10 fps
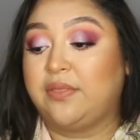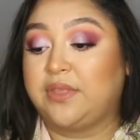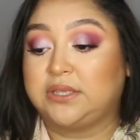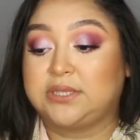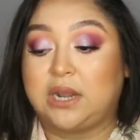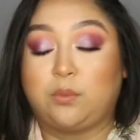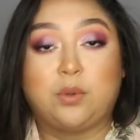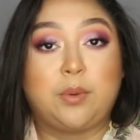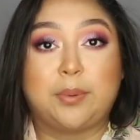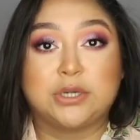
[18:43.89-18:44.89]
Things that I
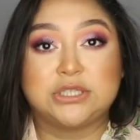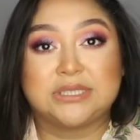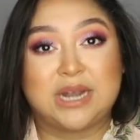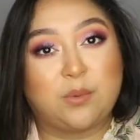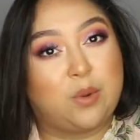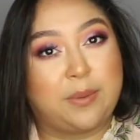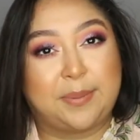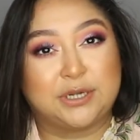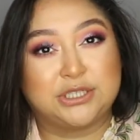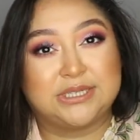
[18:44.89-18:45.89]
will repurchase, that I won't
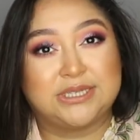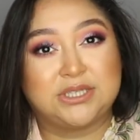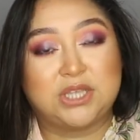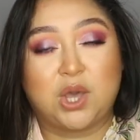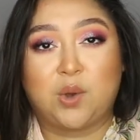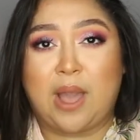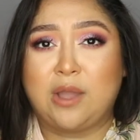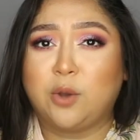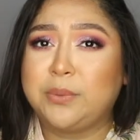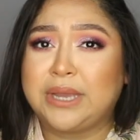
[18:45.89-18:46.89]
repurchase. So I
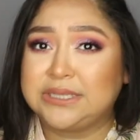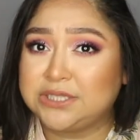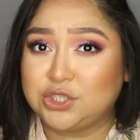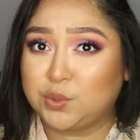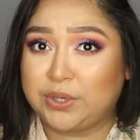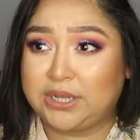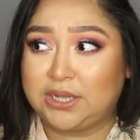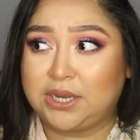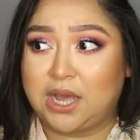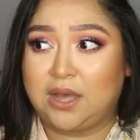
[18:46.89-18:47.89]
hope you guys enjoyed it.